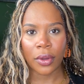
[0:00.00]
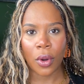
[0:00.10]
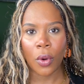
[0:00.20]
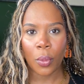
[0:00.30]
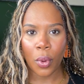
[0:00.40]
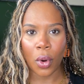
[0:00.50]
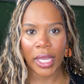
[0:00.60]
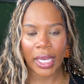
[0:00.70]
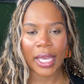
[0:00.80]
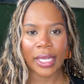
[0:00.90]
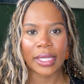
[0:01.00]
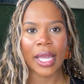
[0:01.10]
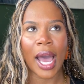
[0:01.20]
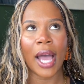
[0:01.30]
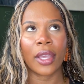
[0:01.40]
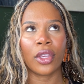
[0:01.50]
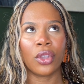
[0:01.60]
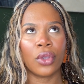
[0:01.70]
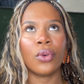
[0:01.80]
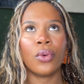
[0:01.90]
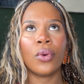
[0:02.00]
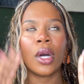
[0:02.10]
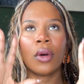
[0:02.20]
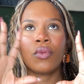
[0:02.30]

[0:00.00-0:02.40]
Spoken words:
The whole point is that you